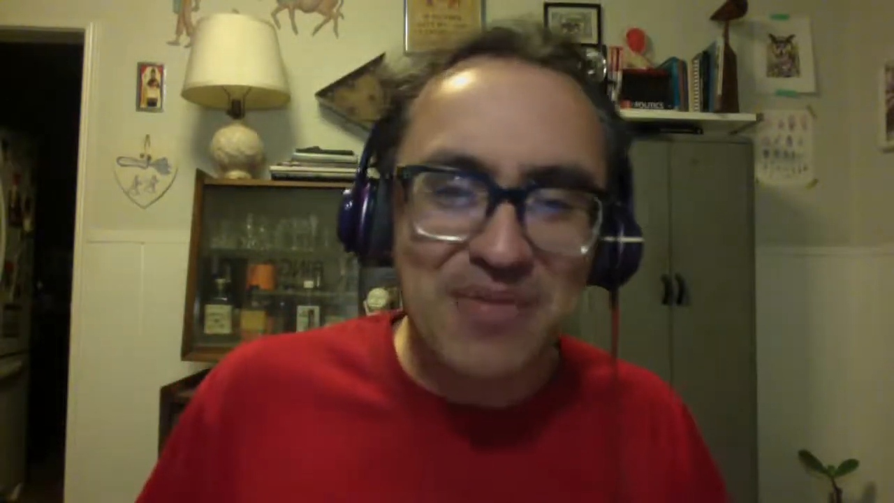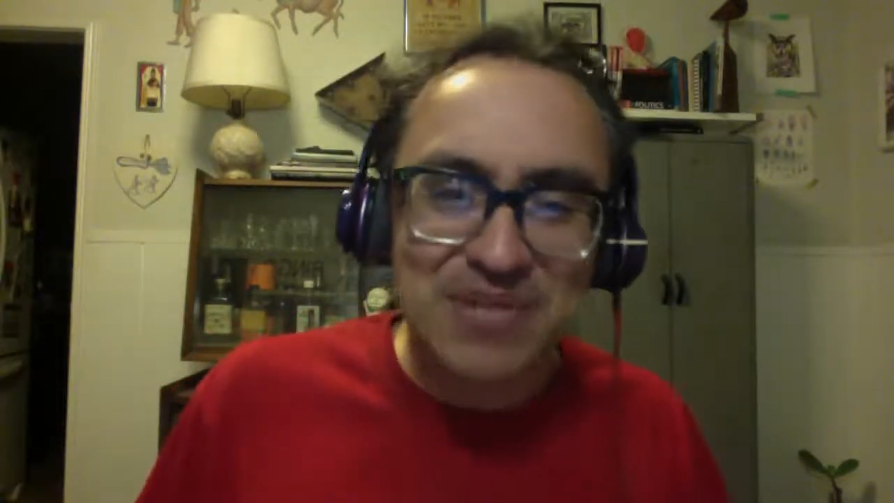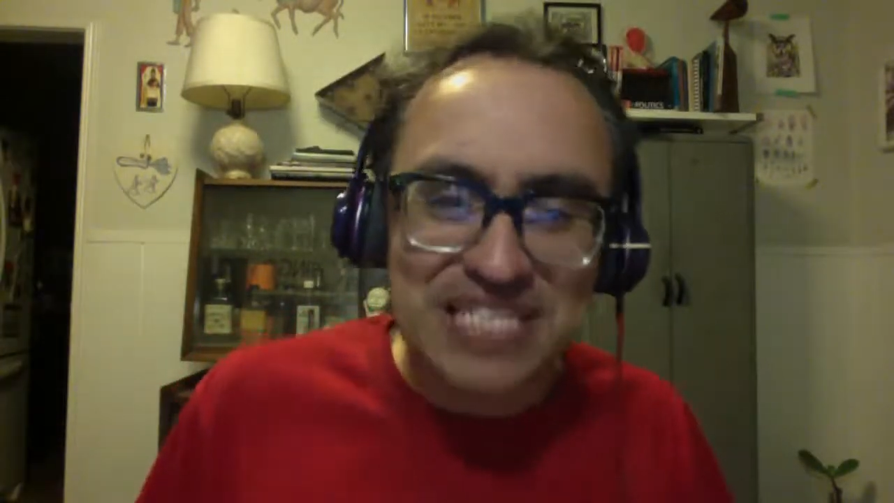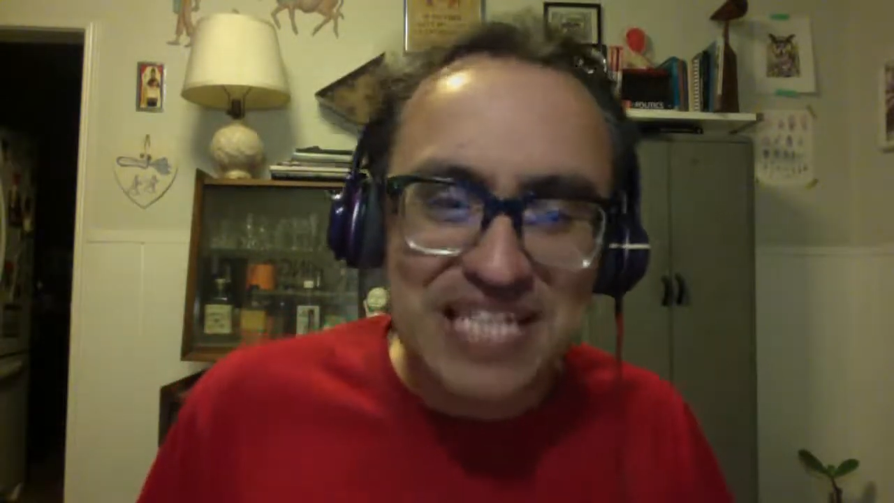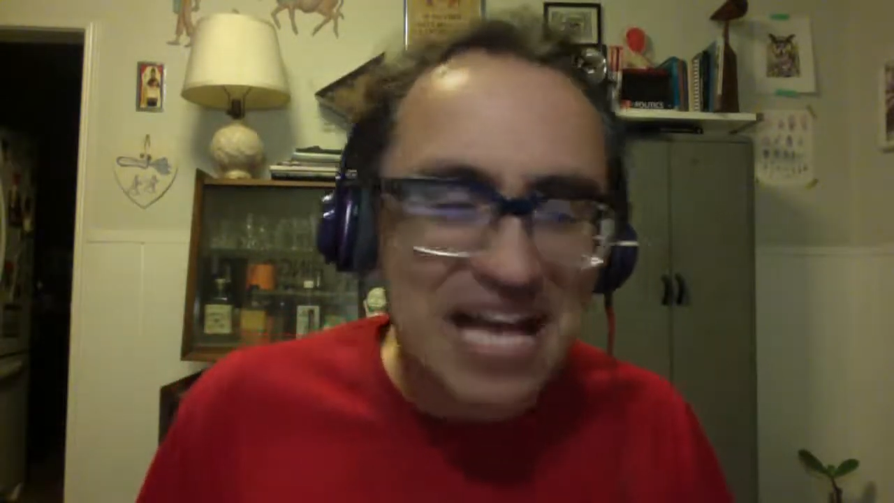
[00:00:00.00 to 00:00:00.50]

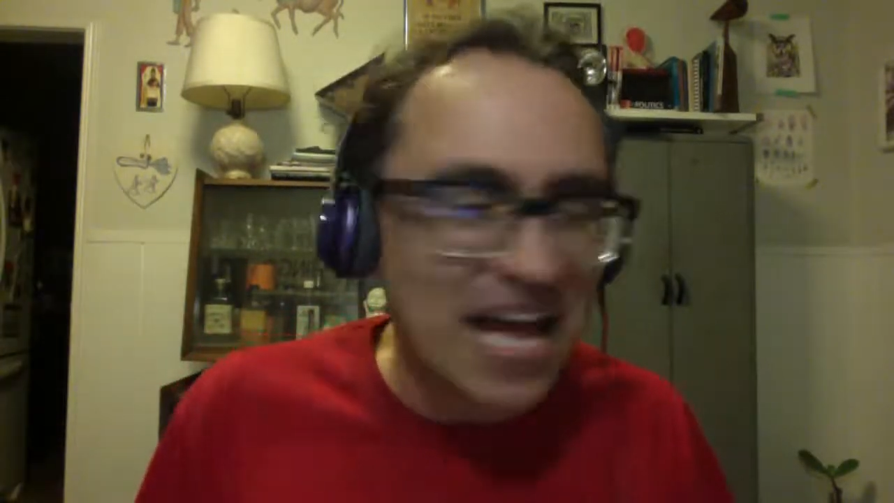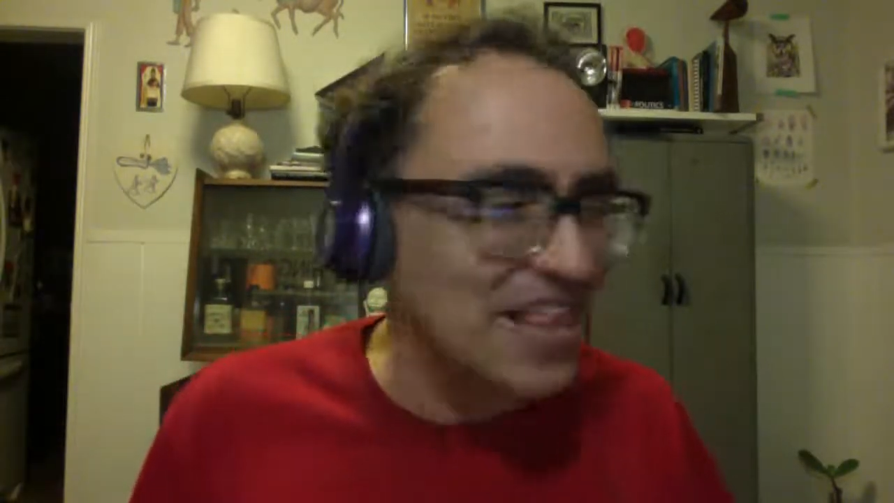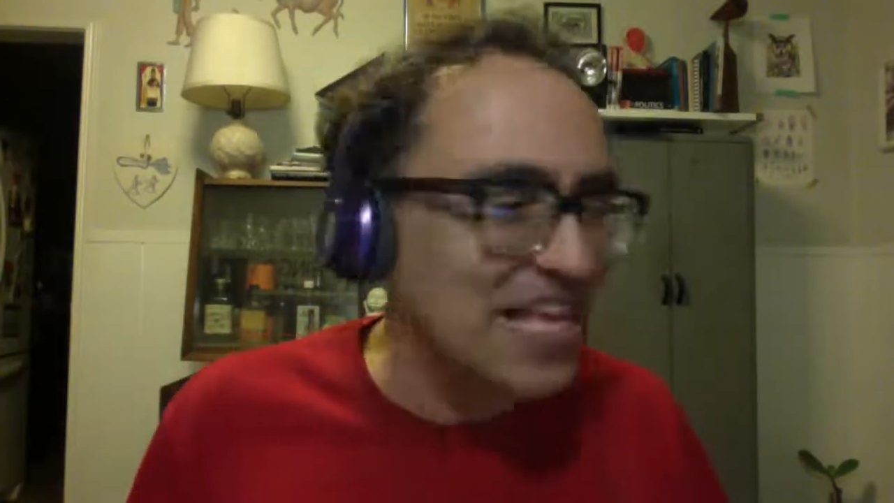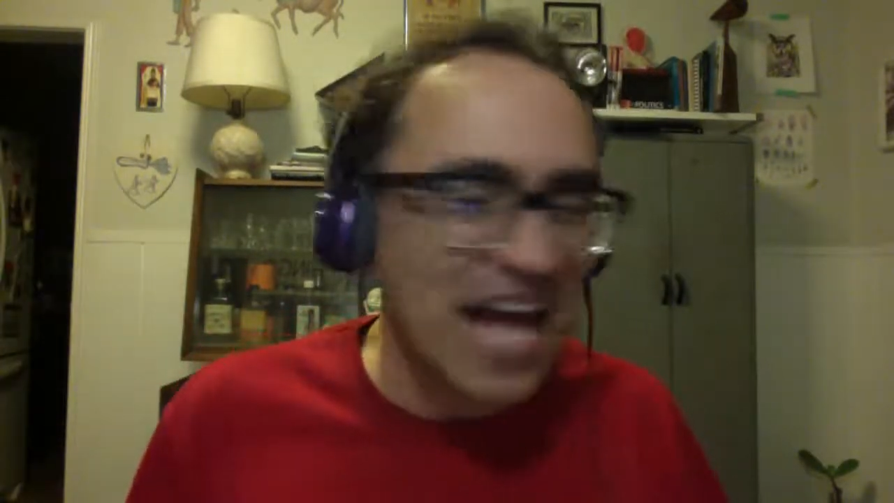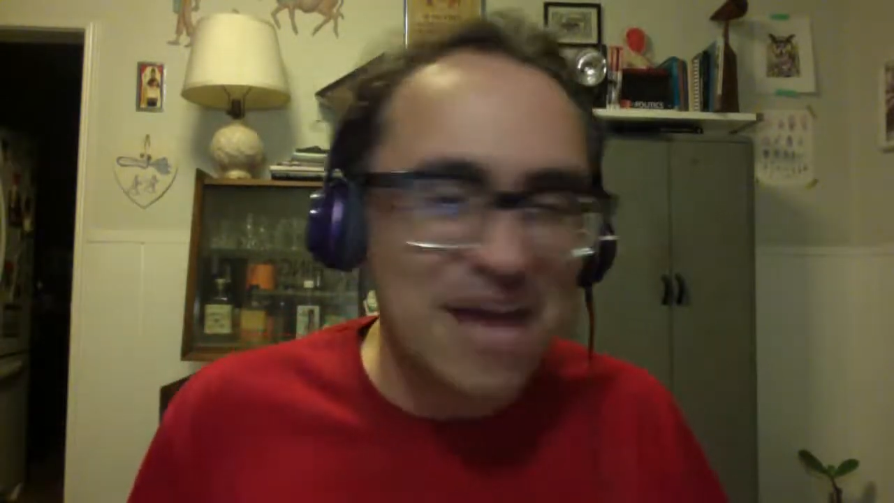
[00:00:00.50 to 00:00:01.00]
which is I
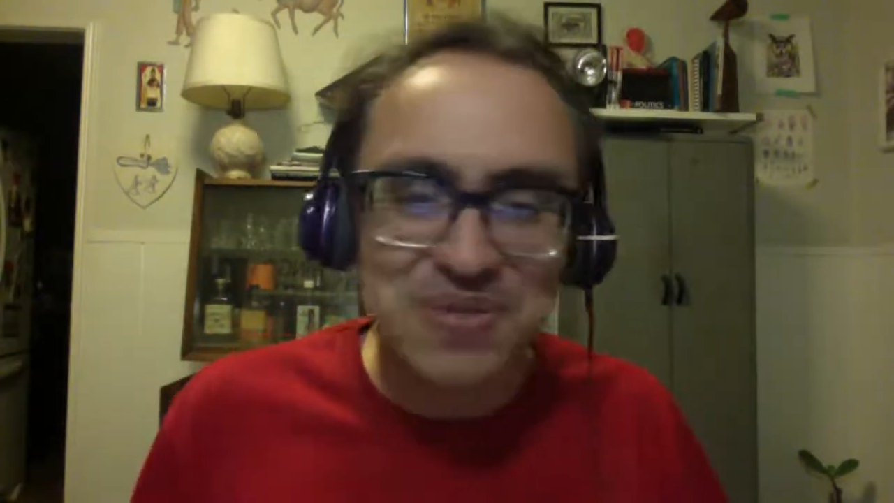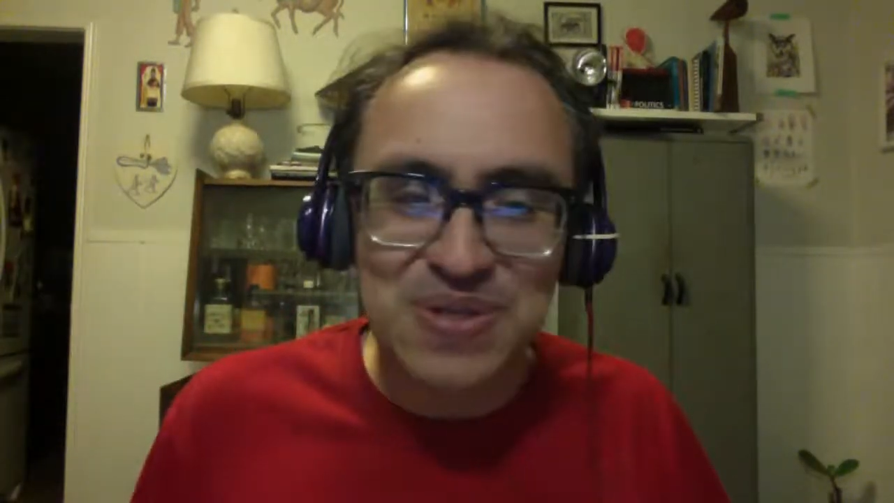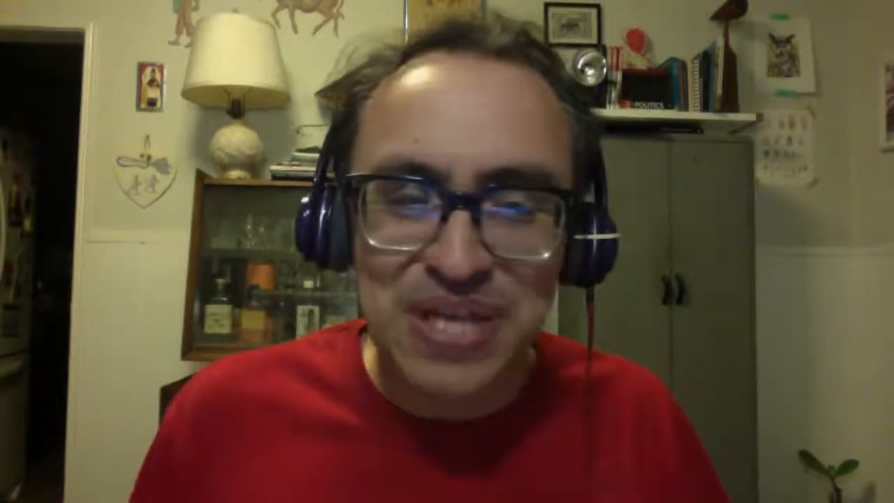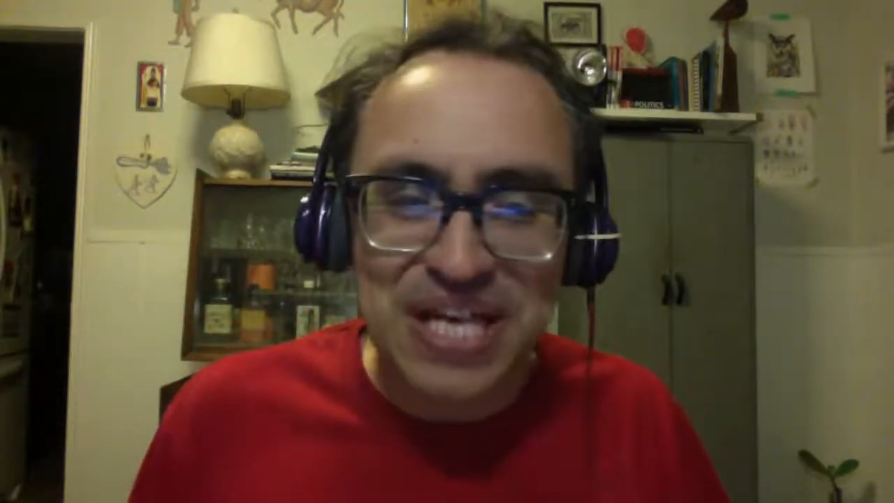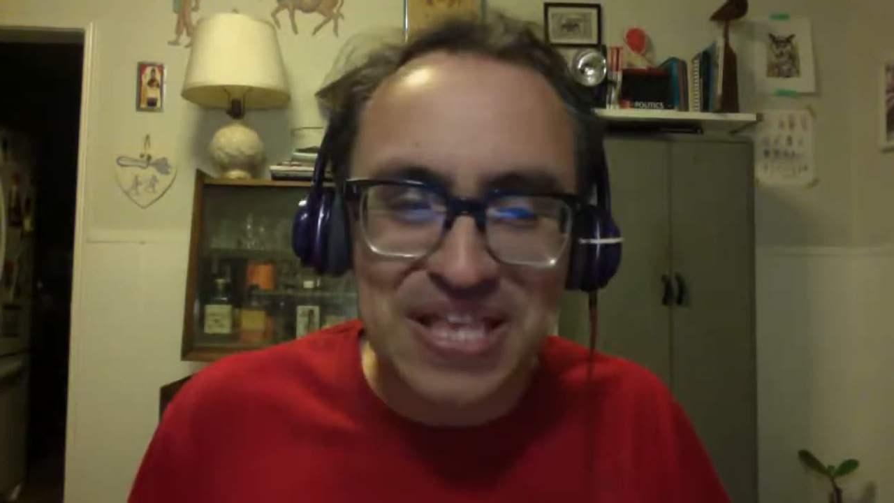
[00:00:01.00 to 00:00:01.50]
think
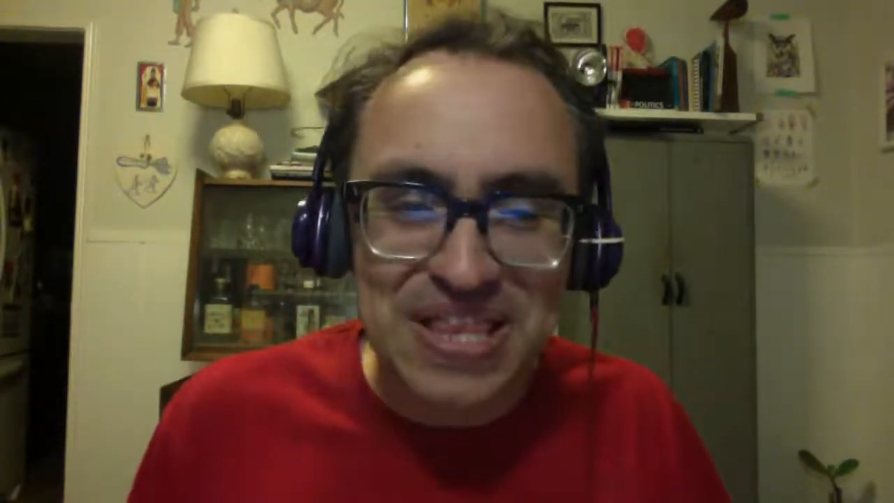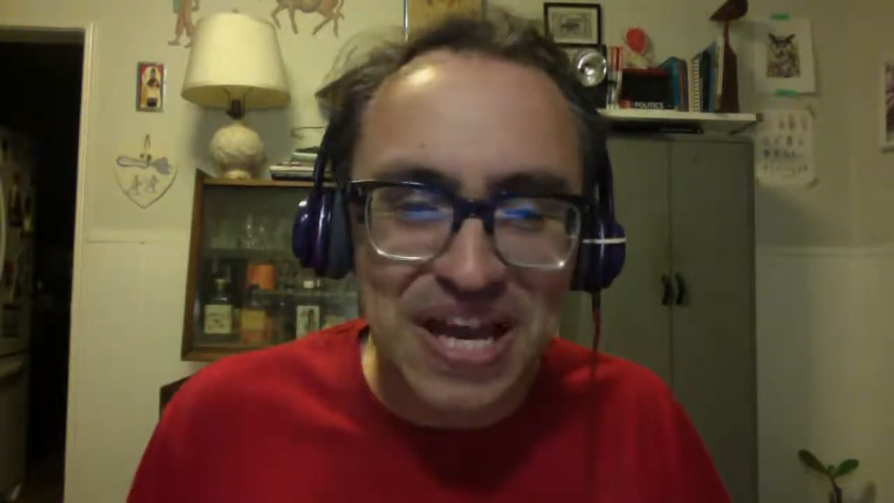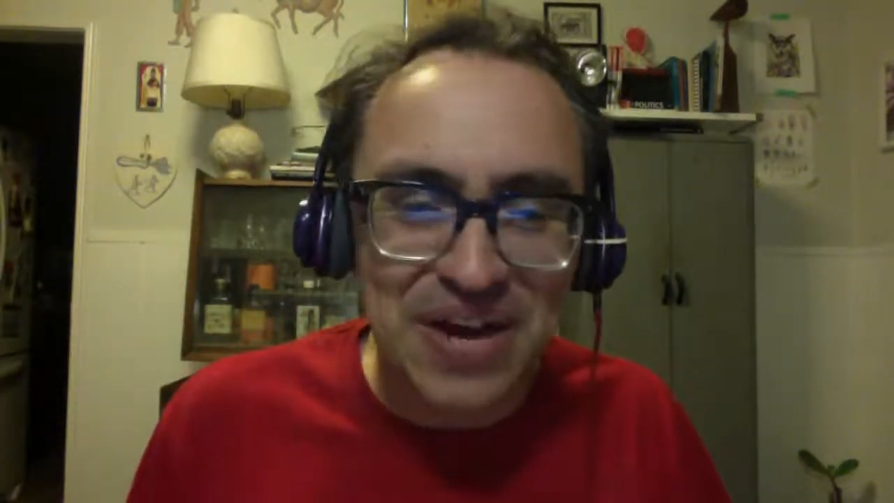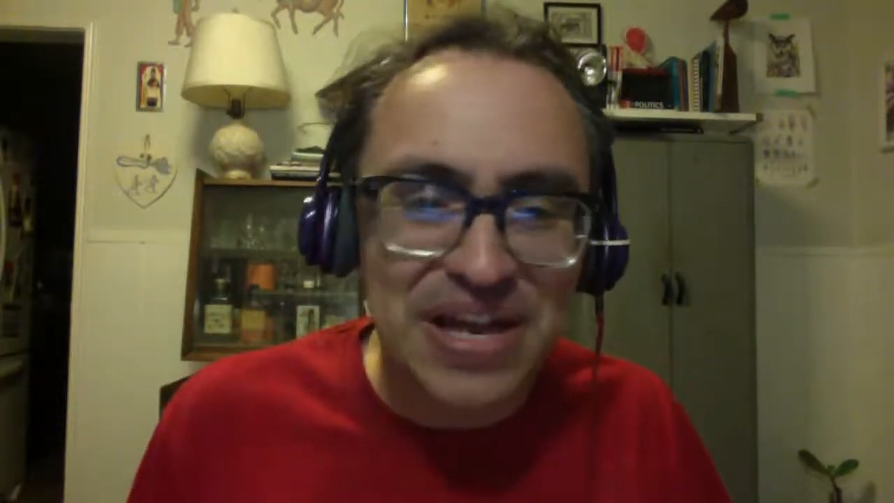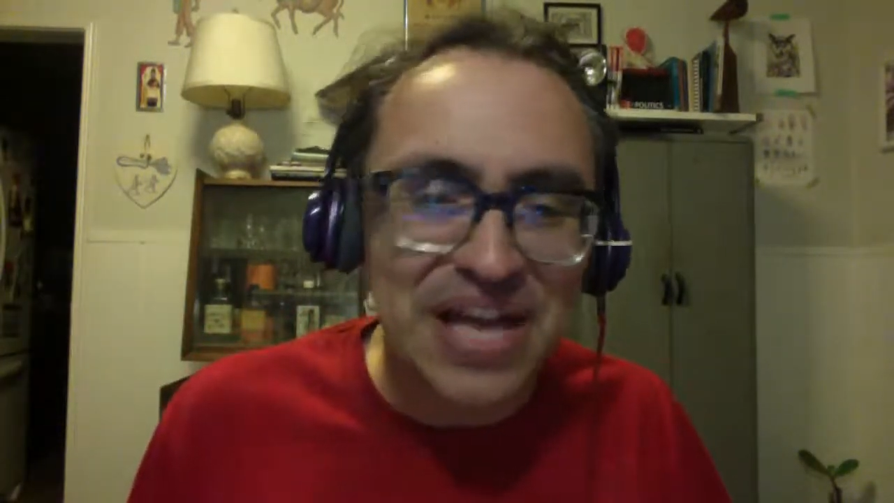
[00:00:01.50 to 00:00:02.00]
absolutely
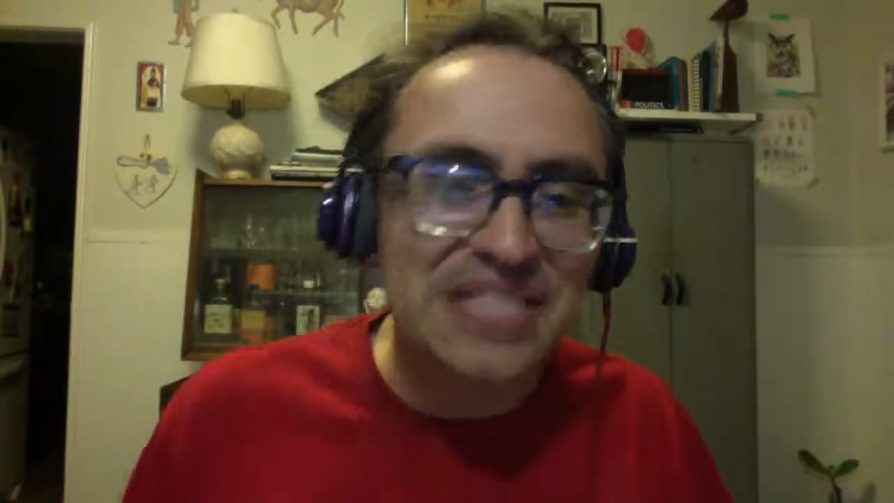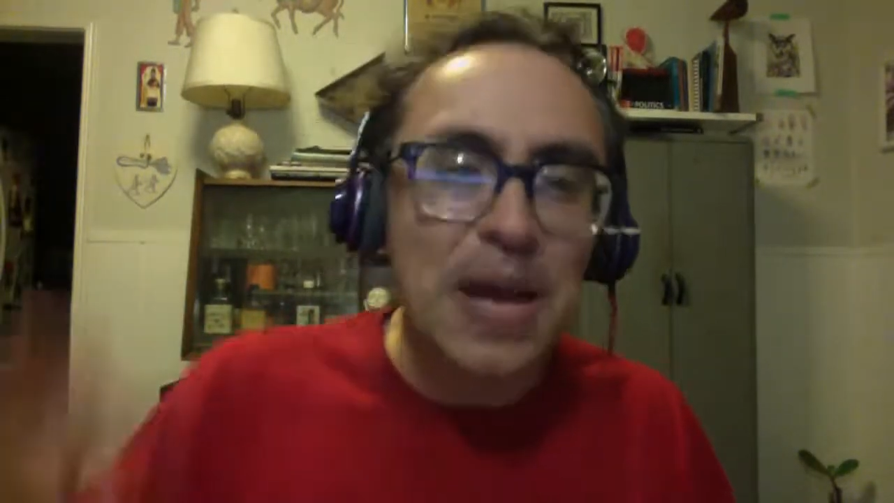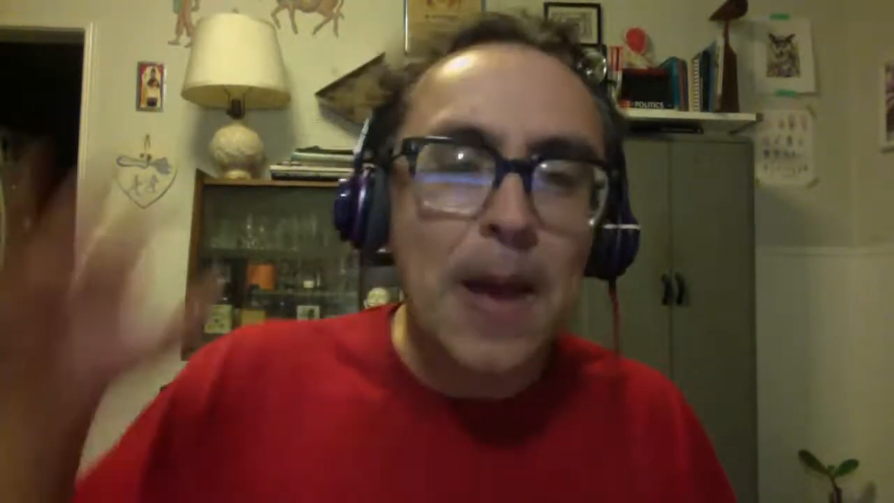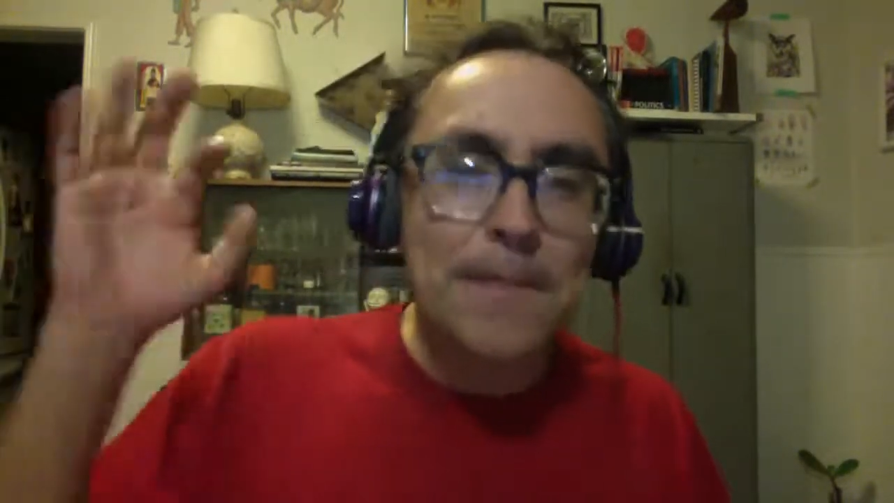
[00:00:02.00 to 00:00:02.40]
hilarious.